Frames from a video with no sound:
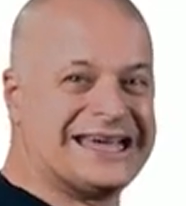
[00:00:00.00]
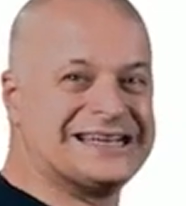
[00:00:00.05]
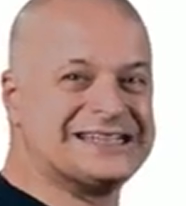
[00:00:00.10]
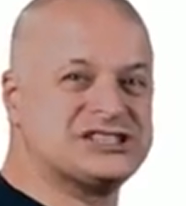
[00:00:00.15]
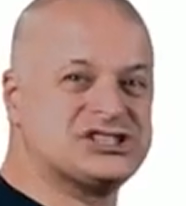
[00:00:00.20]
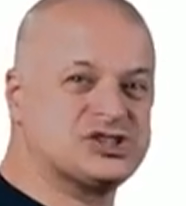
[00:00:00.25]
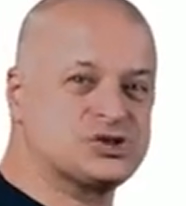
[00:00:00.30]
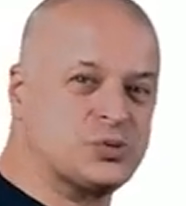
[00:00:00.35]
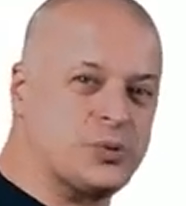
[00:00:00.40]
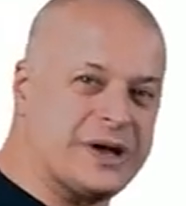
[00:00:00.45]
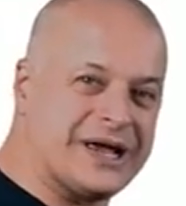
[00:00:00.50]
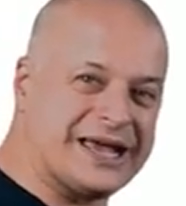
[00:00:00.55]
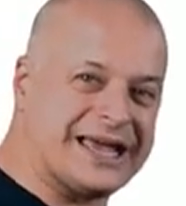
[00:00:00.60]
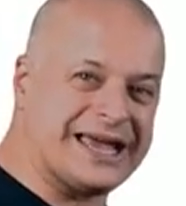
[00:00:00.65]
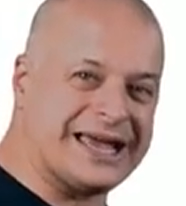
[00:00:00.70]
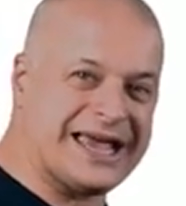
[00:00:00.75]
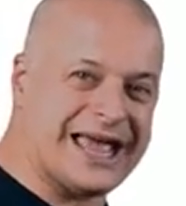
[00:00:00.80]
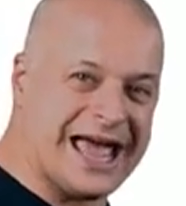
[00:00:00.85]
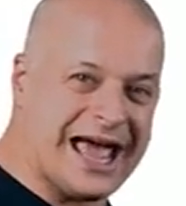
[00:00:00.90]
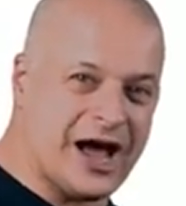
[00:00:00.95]
is
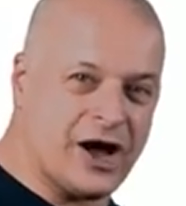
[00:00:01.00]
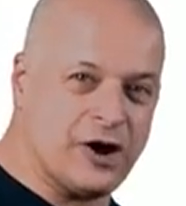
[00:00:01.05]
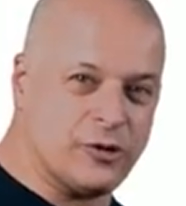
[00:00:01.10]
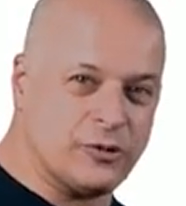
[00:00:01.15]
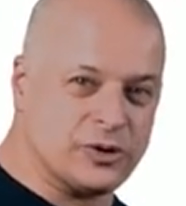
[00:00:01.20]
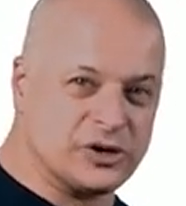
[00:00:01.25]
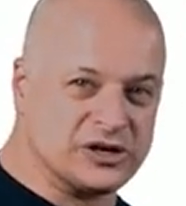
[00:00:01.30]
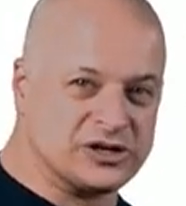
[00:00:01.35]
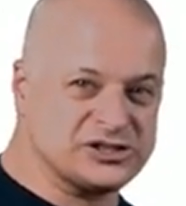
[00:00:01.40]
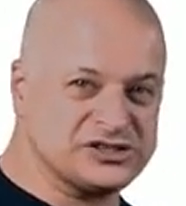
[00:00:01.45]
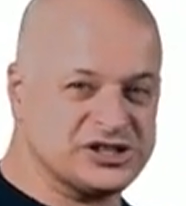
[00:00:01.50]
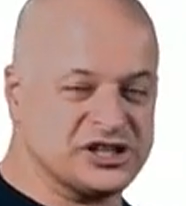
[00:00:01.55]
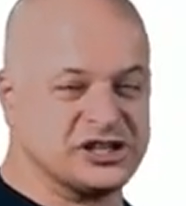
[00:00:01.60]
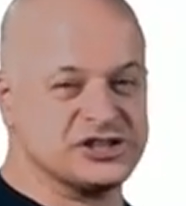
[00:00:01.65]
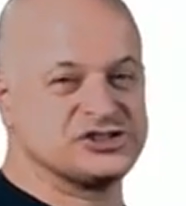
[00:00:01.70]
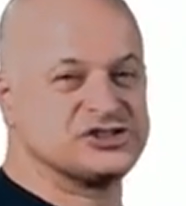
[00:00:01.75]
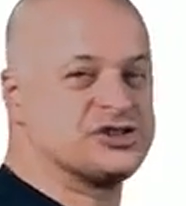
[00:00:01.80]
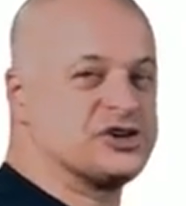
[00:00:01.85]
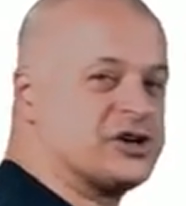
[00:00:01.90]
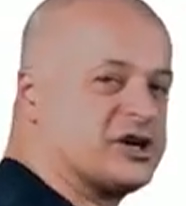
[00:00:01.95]
swinging outwards in a
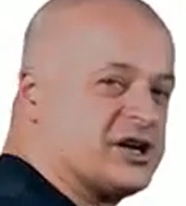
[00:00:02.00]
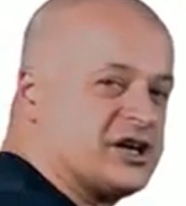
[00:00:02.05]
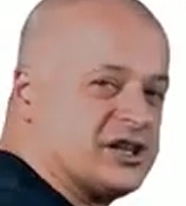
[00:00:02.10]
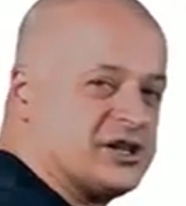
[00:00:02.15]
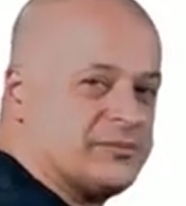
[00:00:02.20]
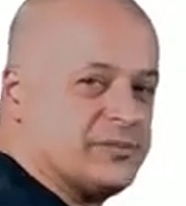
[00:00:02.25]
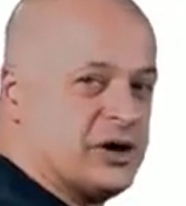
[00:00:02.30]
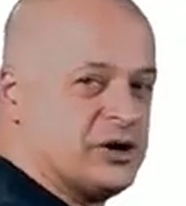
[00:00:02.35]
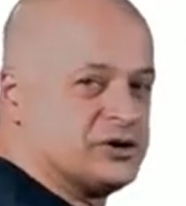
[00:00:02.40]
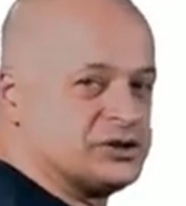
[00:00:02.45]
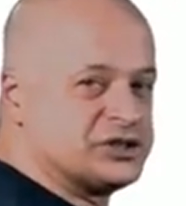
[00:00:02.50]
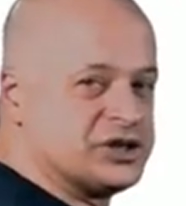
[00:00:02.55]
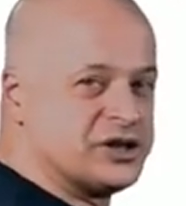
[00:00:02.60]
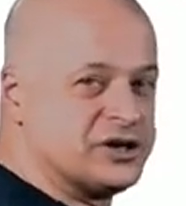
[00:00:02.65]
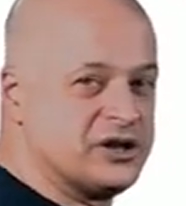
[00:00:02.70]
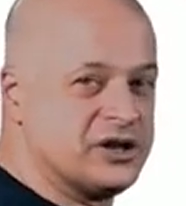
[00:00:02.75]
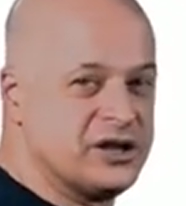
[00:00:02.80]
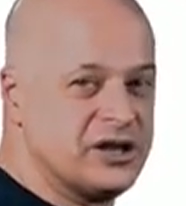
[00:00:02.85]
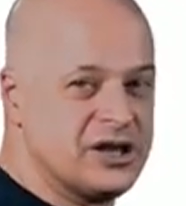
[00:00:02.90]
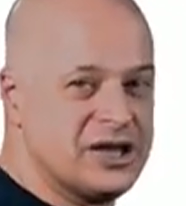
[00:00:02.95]
circular
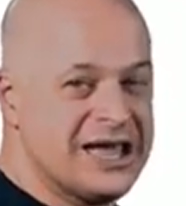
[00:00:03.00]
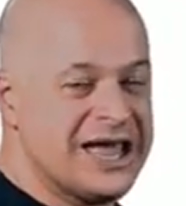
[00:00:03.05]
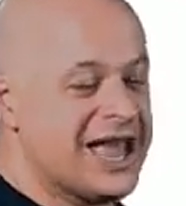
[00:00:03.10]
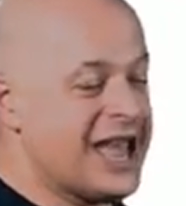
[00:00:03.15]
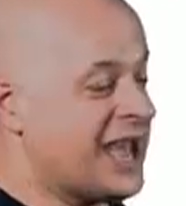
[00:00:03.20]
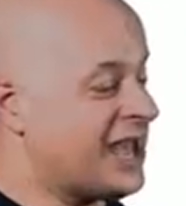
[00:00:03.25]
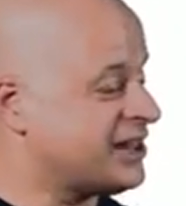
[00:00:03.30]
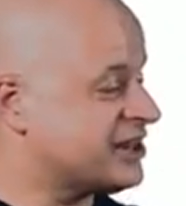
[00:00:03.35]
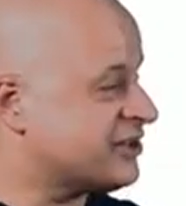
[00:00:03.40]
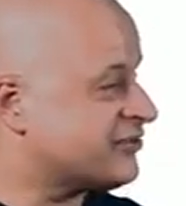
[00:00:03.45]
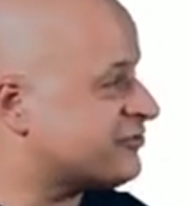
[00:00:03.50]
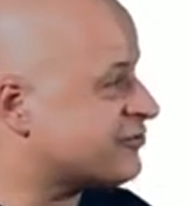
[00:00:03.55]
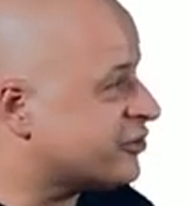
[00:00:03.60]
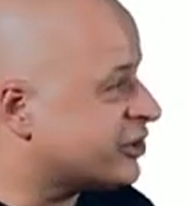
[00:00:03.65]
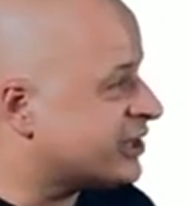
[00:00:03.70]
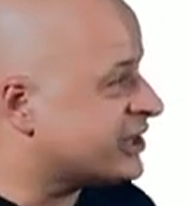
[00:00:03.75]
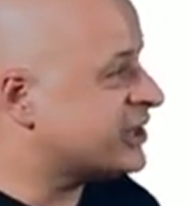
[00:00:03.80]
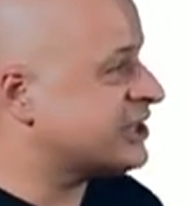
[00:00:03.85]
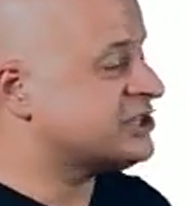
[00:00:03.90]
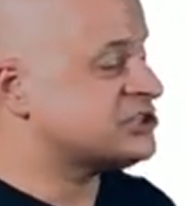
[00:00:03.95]
motion and the
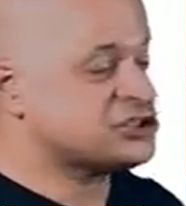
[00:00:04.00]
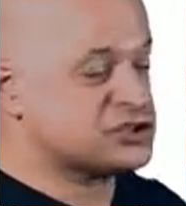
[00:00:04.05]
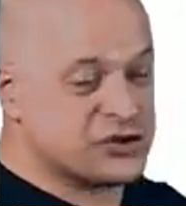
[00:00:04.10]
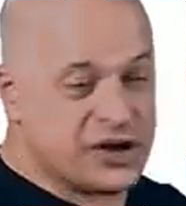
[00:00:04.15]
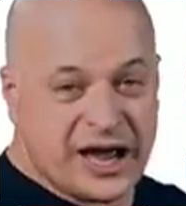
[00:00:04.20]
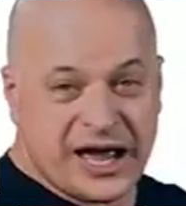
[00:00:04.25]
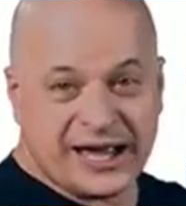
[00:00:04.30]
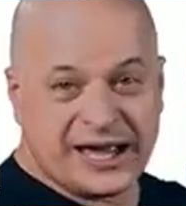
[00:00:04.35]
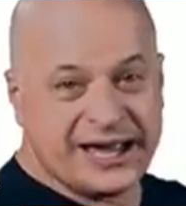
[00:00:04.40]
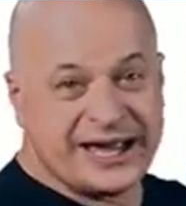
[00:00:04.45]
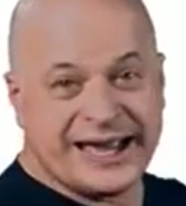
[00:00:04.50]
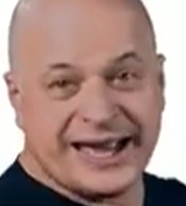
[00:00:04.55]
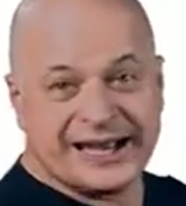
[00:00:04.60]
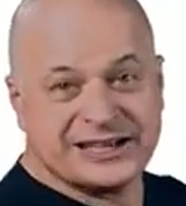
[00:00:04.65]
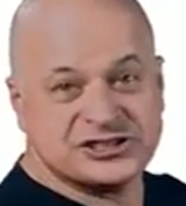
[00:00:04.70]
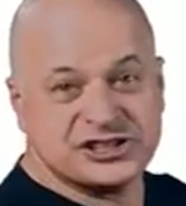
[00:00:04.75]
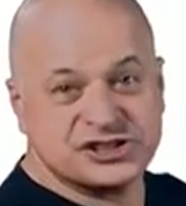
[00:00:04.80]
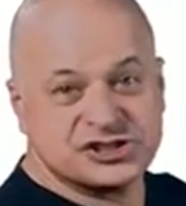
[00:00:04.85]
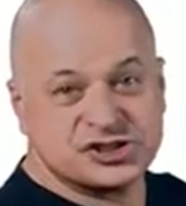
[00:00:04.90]
foot is dragging as it's